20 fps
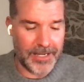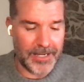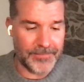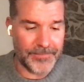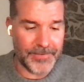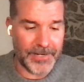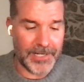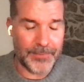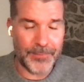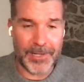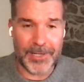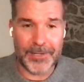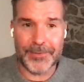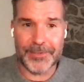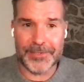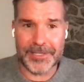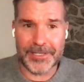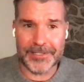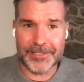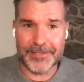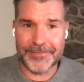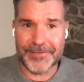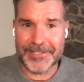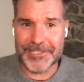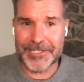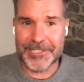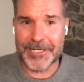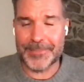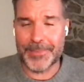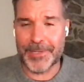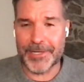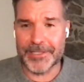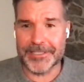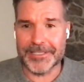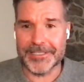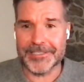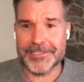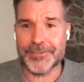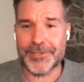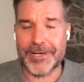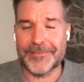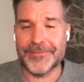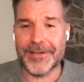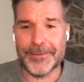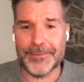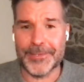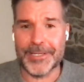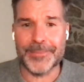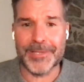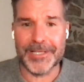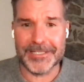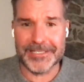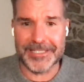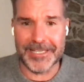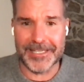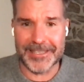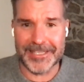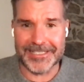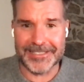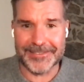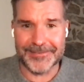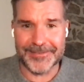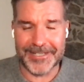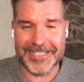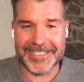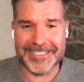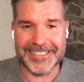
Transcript: very well with our good friend Jerry Parker, is trend following plus nothing, right?